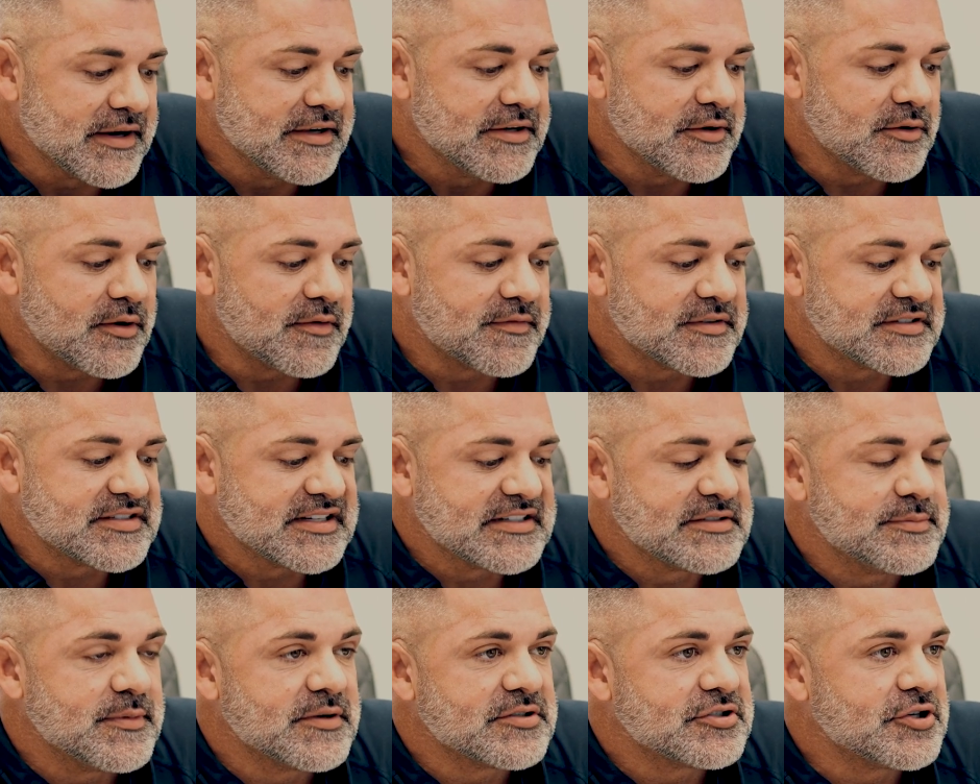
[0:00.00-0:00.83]
going to do it over
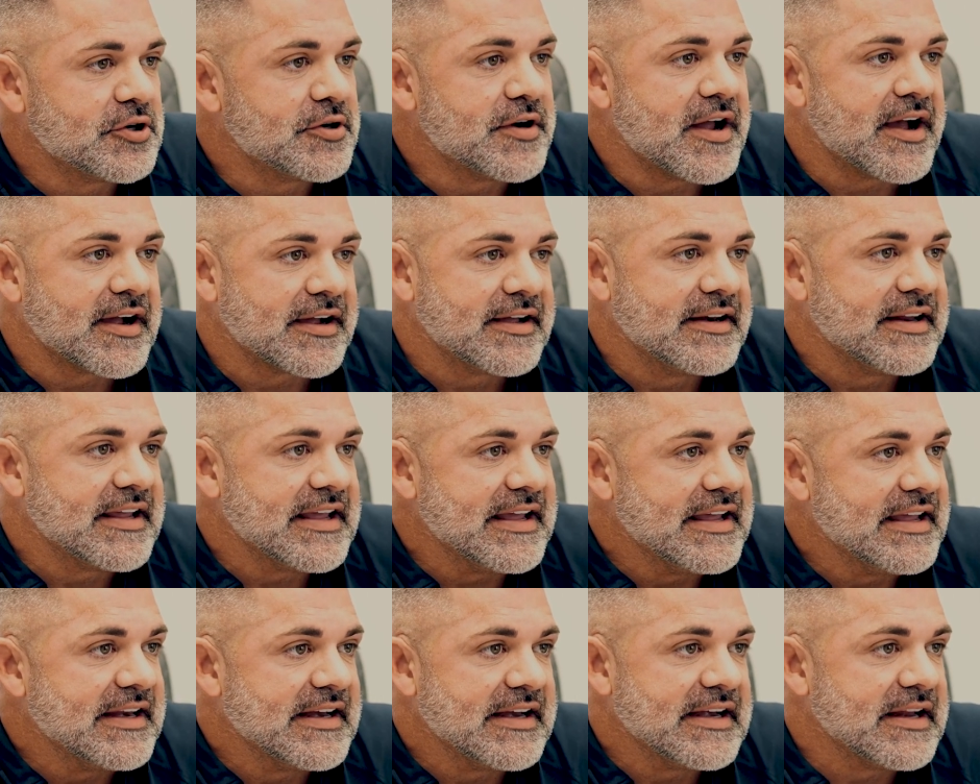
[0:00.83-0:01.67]
6 meals. You're not going to
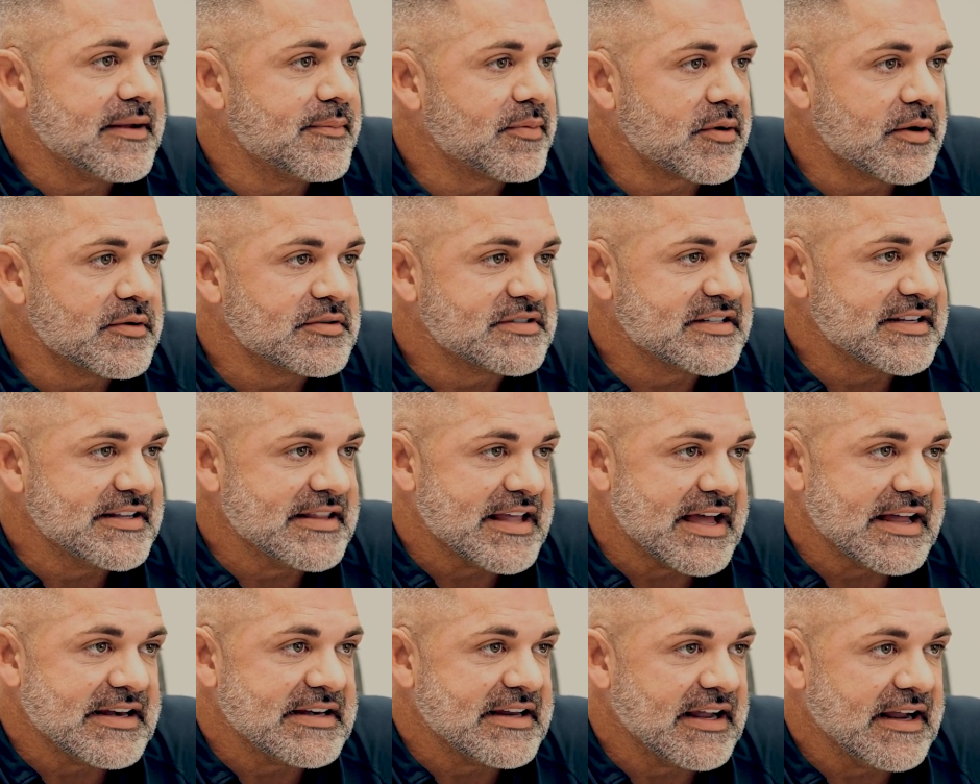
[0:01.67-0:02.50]
eat any
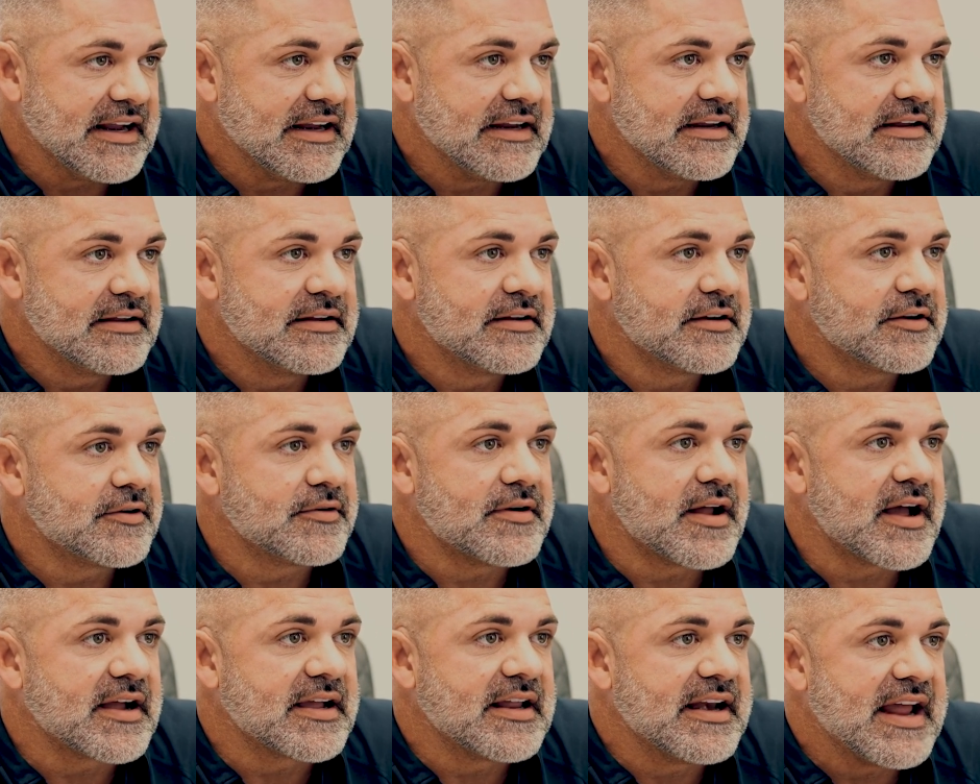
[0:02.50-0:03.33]
protein that day. You're
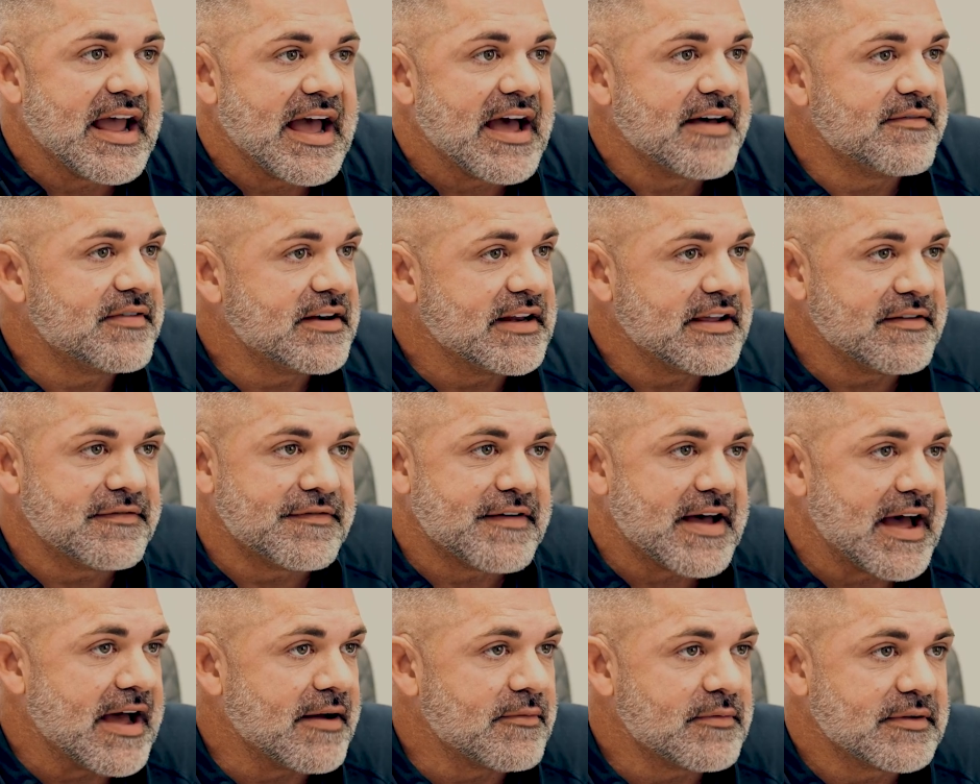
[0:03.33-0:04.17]
not going to have any
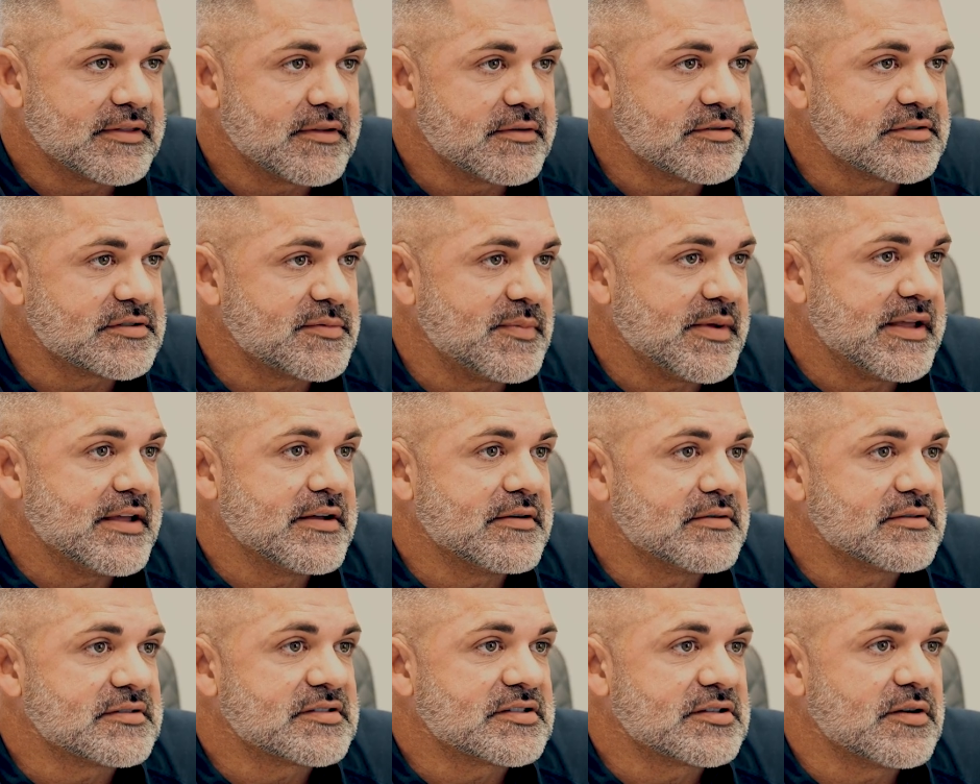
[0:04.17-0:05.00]
fat with those
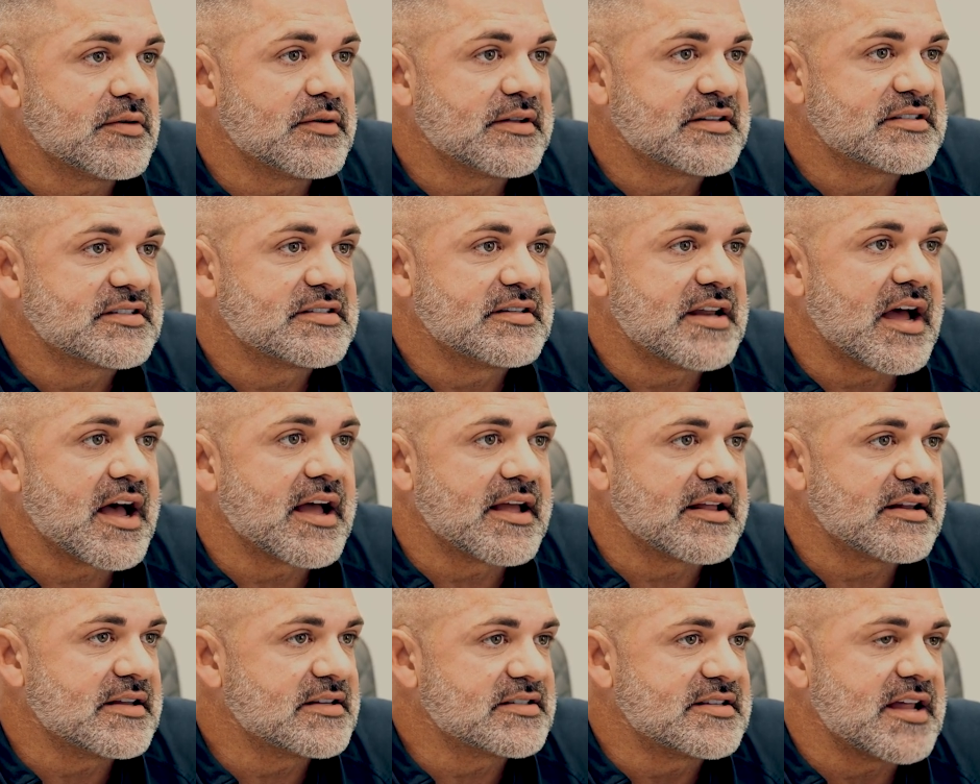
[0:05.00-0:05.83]
meals. So it's
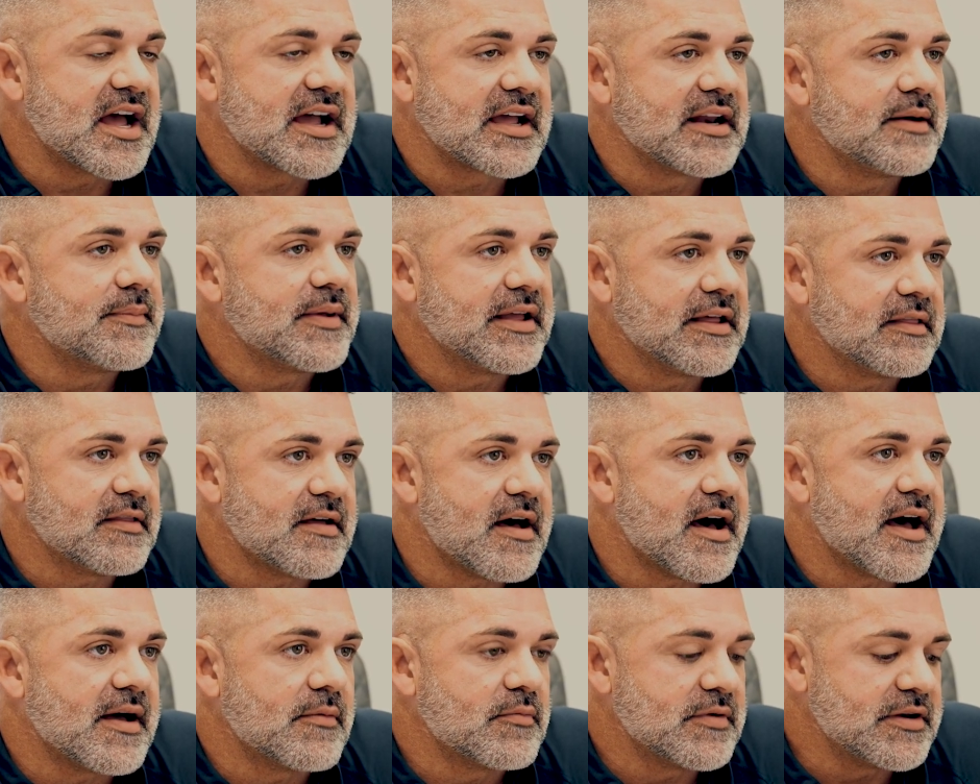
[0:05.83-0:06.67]
not going to be a
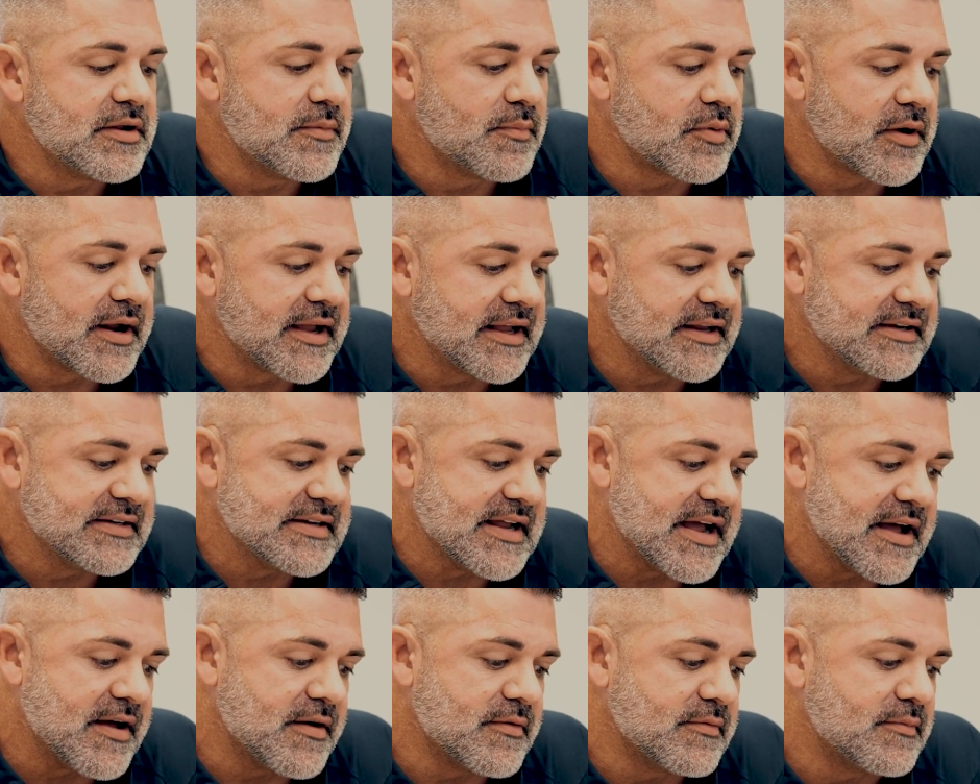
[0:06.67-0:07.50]
lot. When you break it
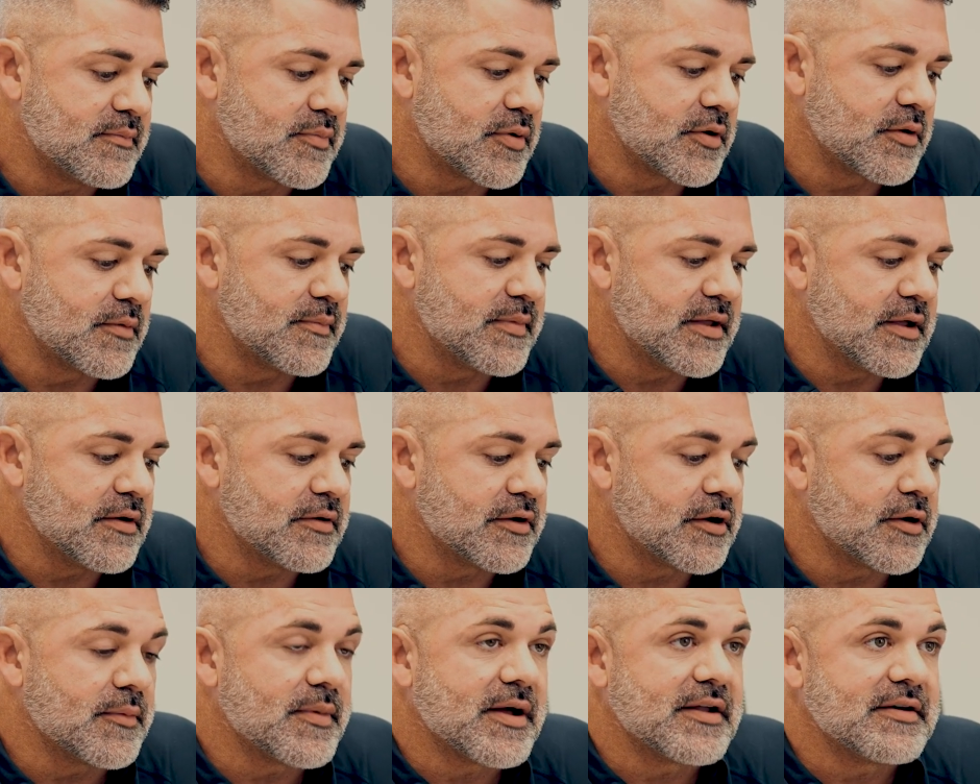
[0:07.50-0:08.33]
down per
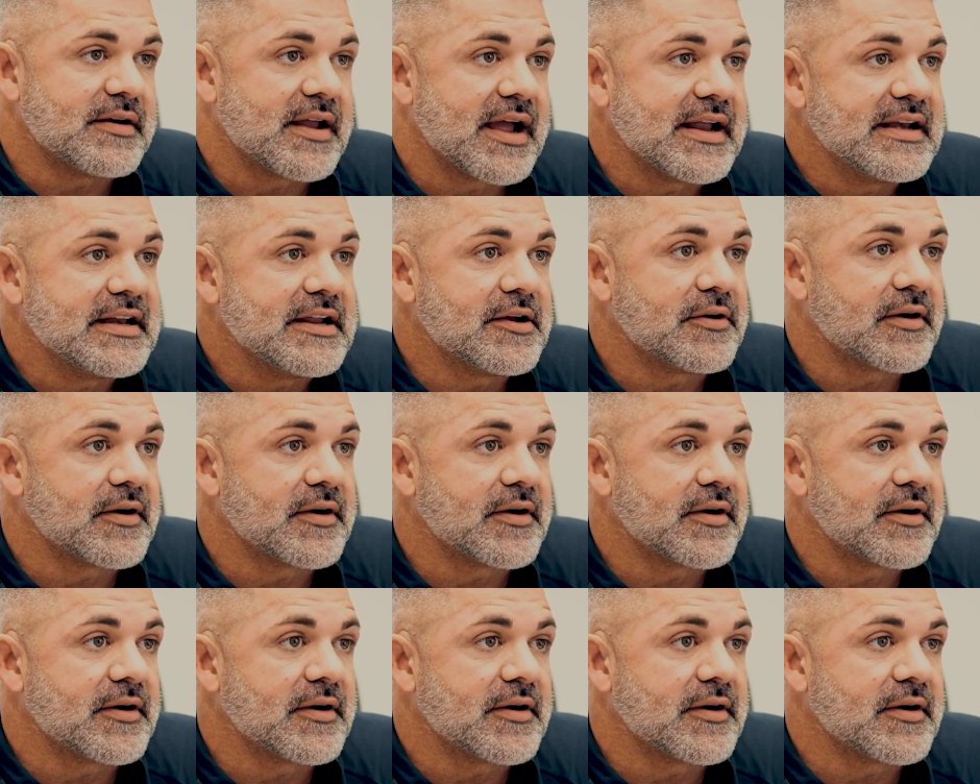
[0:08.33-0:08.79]
meal, you're about 90